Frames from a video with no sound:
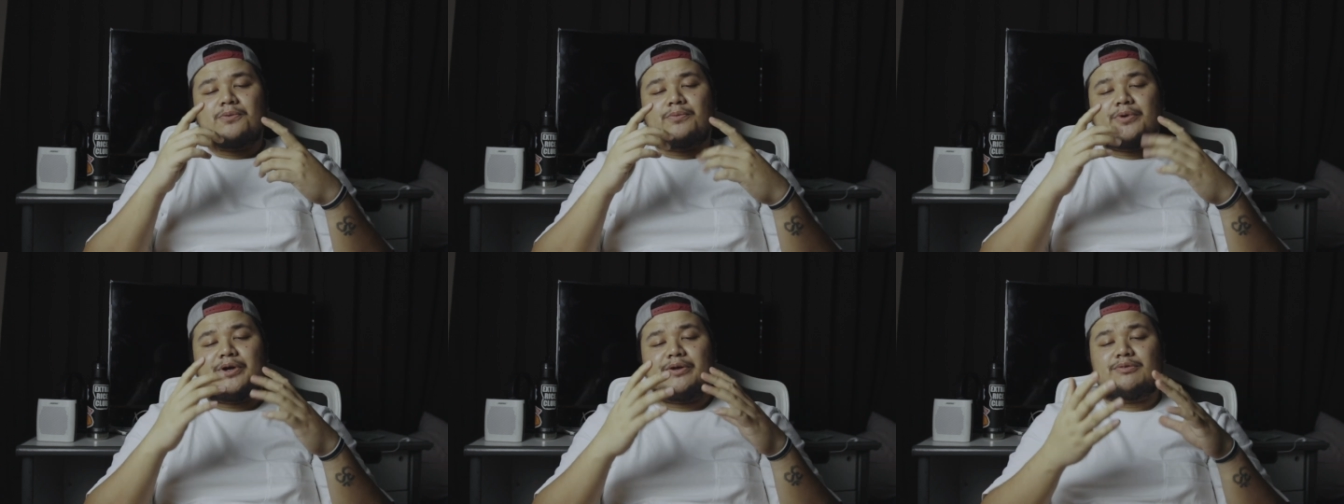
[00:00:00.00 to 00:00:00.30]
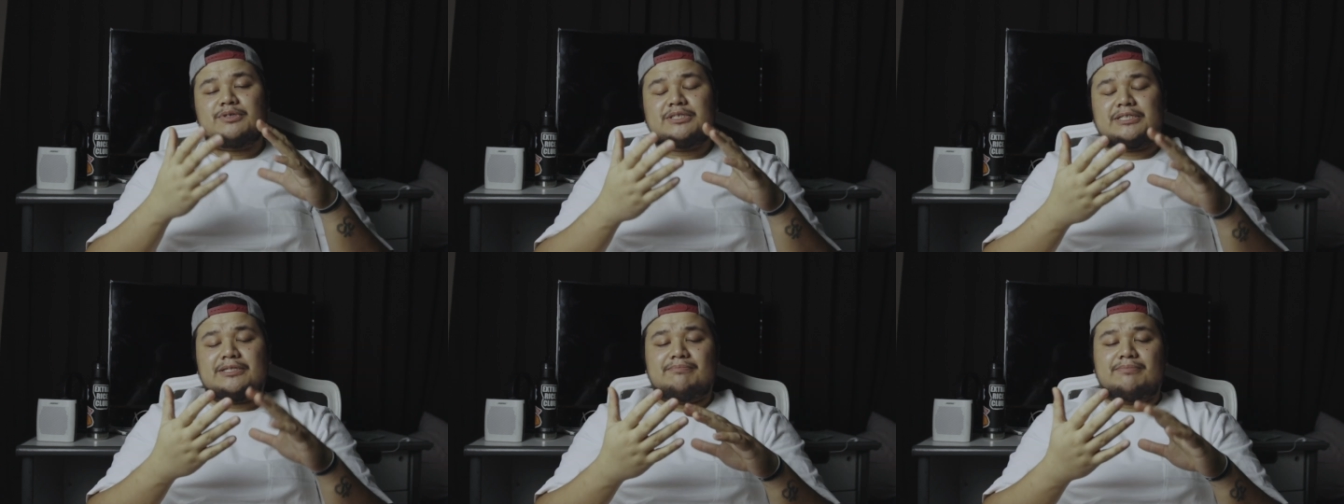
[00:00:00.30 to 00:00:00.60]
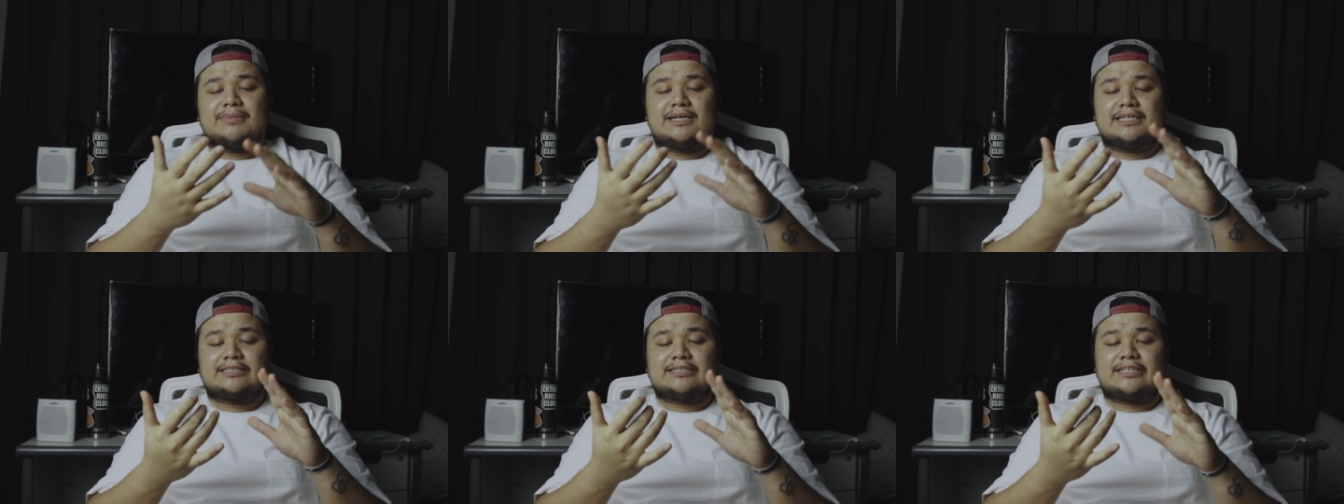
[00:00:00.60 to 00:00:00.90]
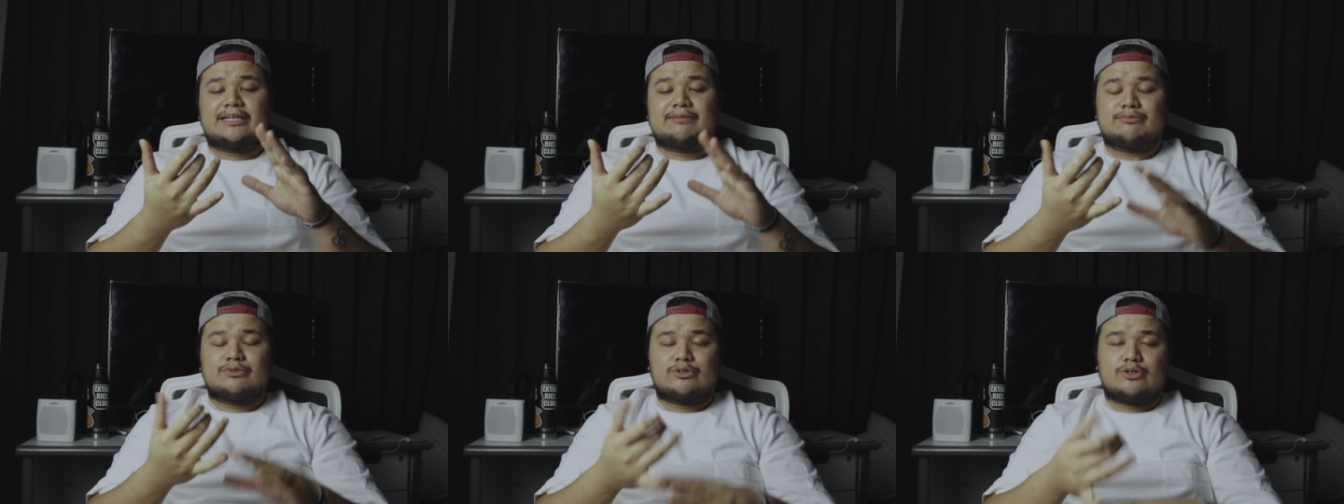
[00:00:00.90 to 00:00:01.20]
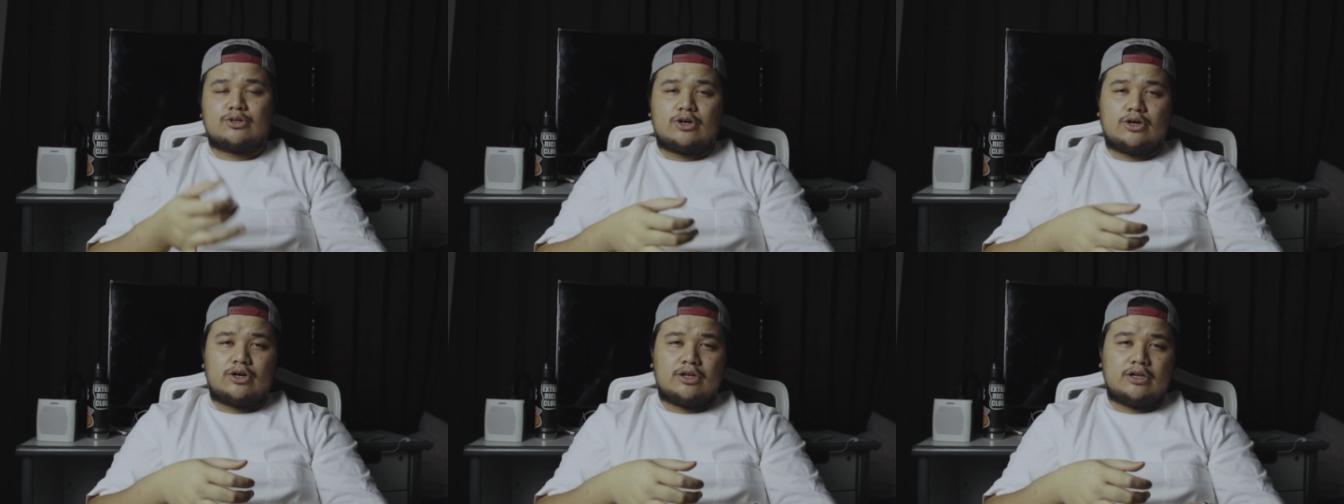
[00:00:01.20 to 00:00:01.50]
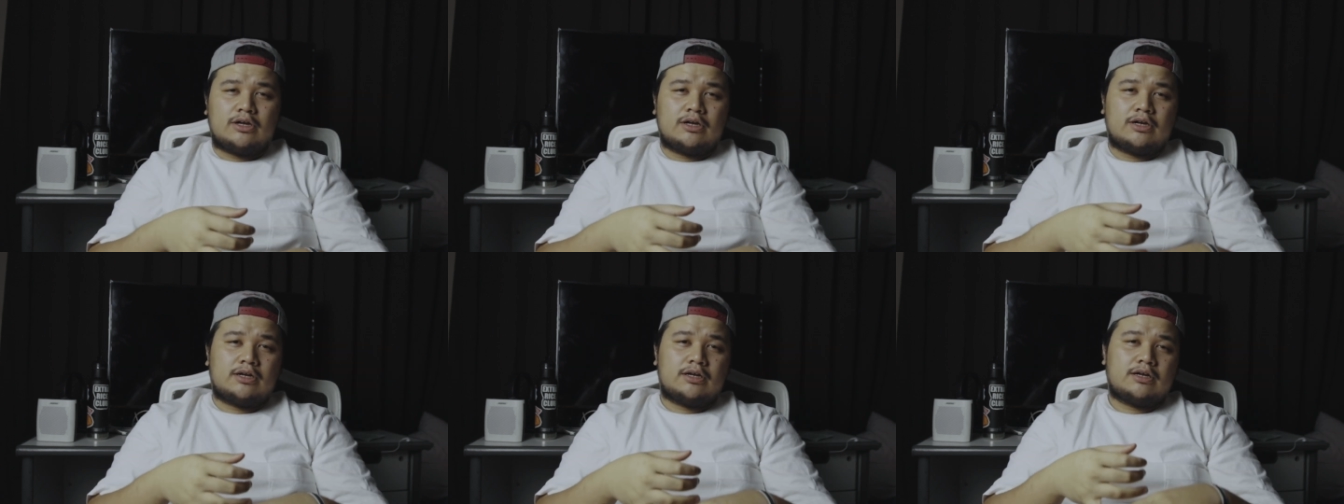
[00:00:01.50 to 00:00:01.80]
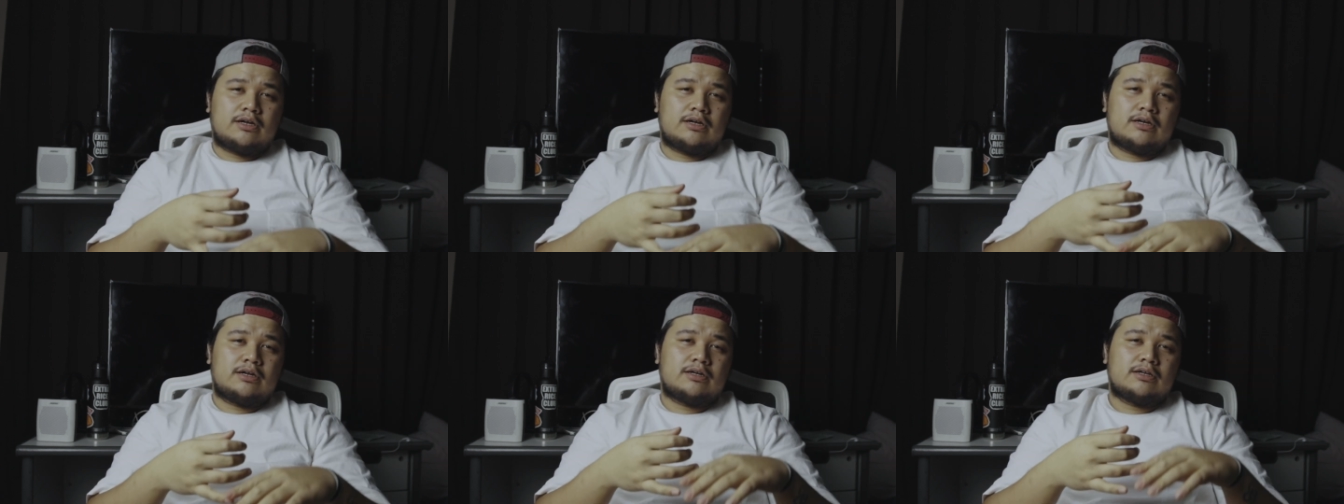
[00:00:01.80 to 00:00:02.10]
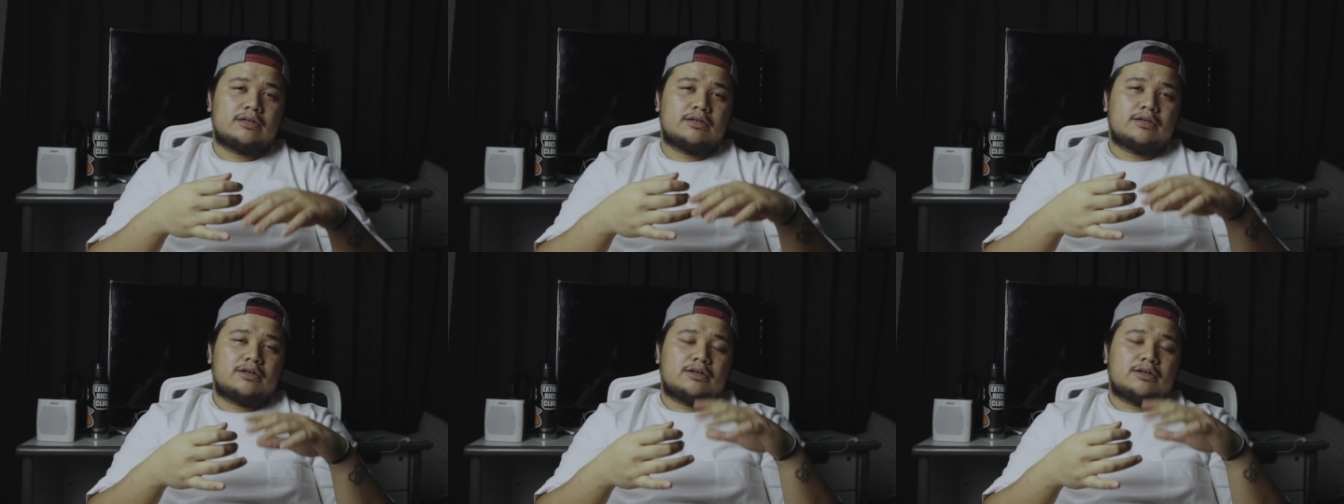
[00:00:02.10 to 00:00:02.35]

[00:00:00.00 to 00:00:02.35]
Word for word: when was the best time to call her,